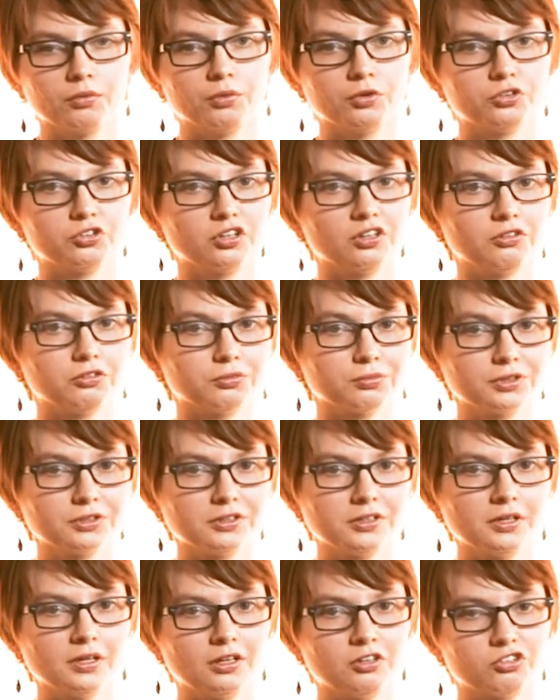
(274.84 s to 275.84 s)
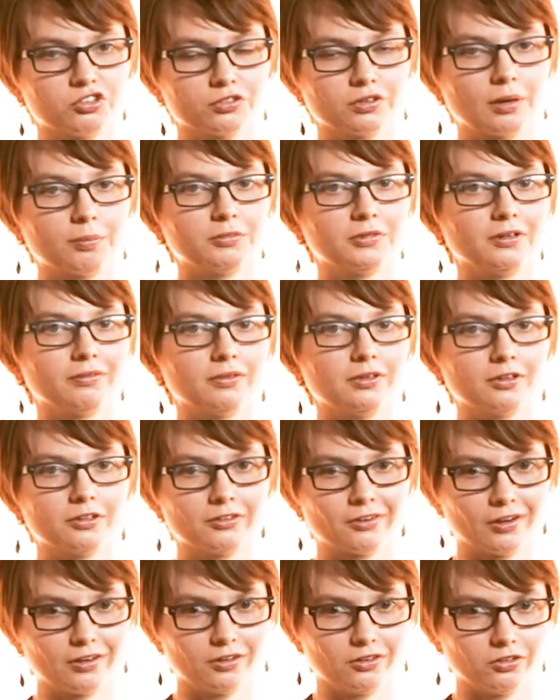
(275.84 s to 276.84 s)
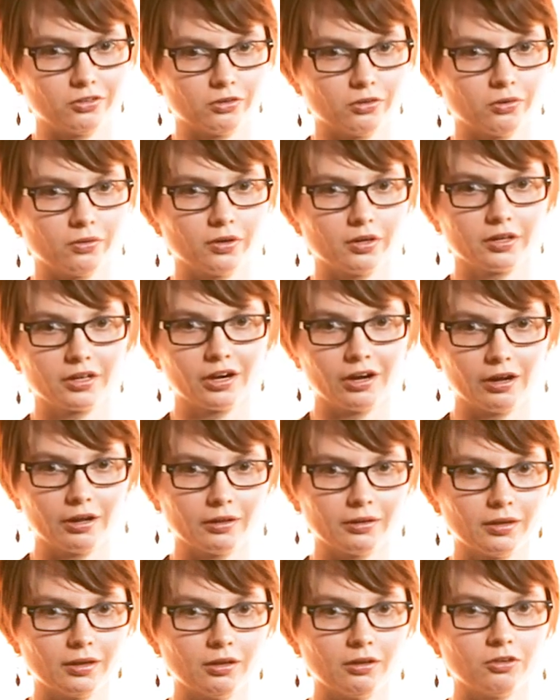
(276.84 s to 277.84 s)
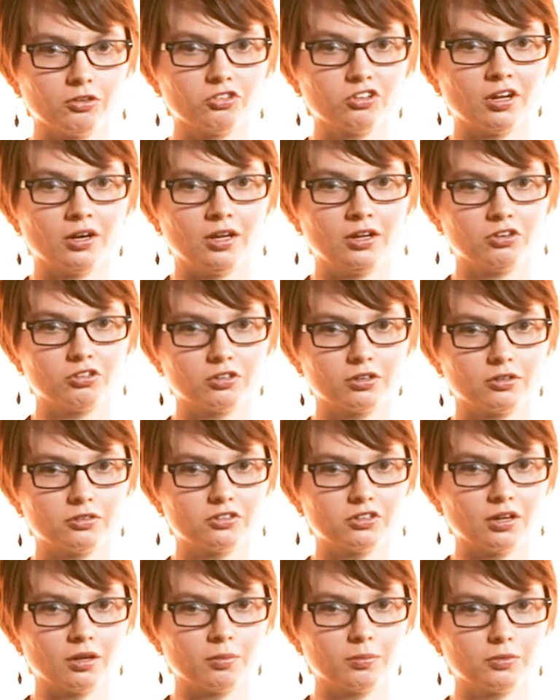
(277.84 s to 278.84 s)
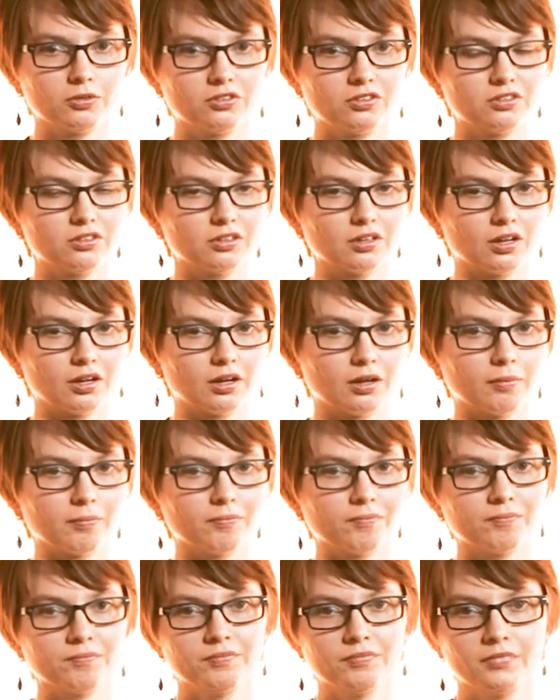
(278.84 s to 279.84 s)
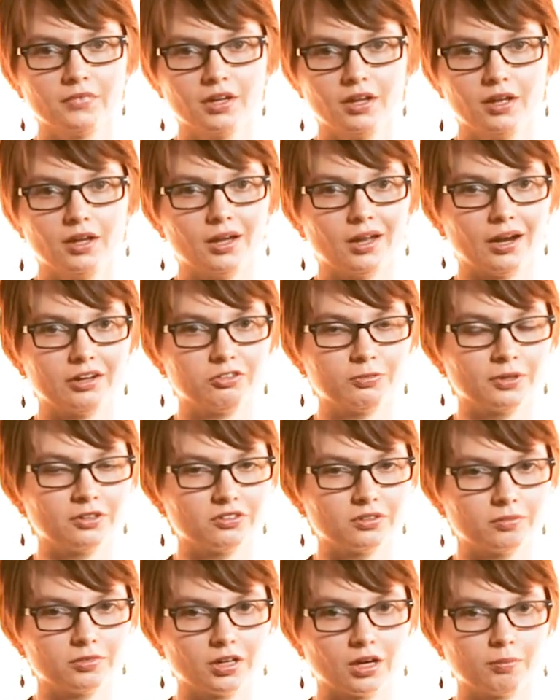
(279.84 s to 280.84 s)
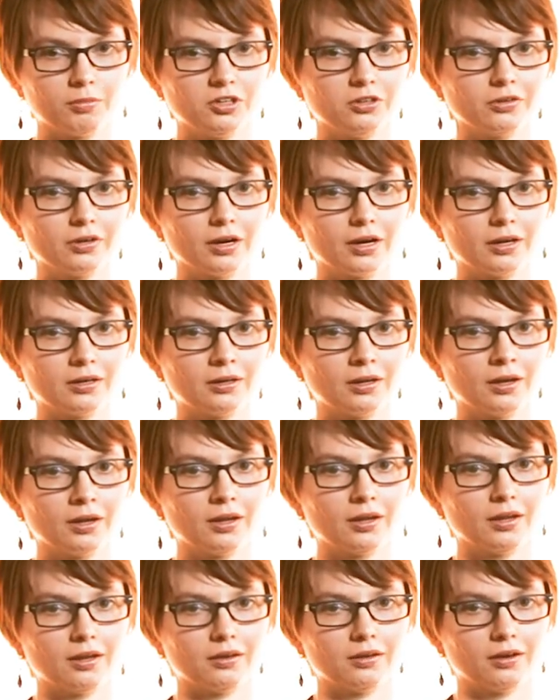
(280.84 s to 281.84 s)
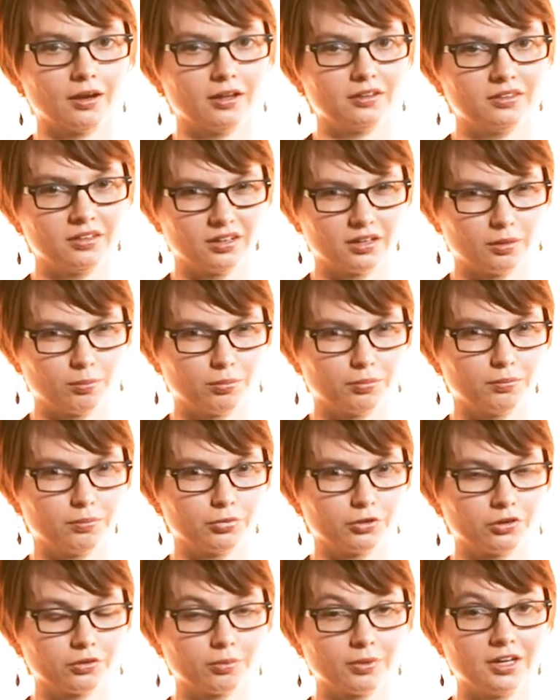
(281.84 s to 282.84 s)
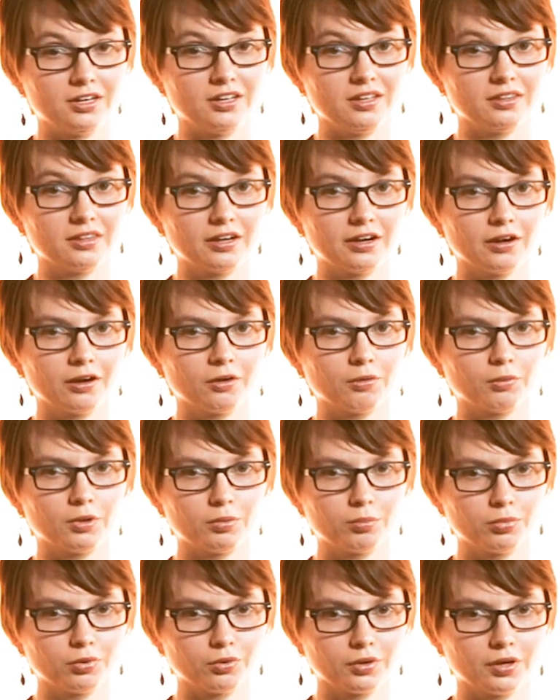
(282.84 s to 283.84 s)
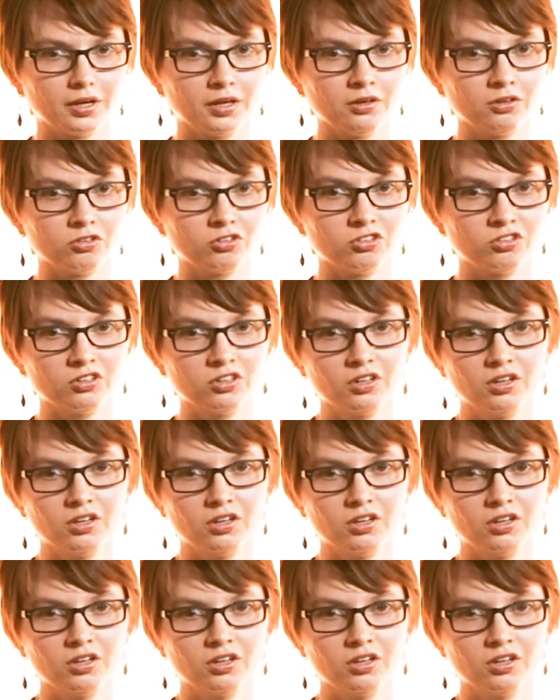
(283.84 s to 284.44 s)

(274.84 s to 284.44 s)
which is really interrupting when you're trying to do college and internships. I spent some time in Uganda, and I think I broke my knee there at one point.